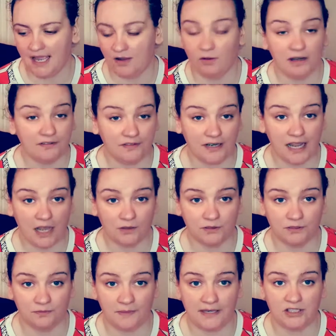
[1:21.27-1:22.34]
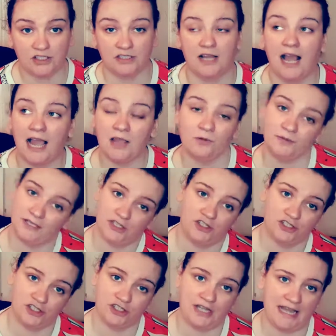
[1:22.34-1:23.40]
One thing I want to mention, I wish